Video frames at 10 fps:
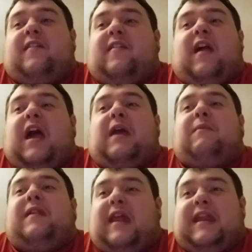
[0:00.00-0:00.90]
I'm
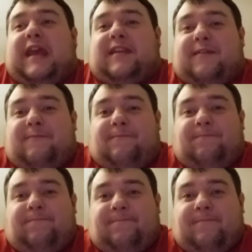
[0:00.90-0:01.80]
an idiot.
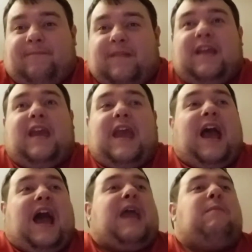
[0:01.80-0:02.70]

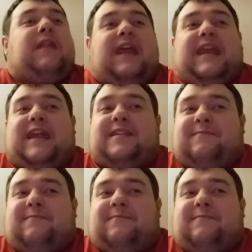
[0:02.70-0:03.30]
I'm an idiot.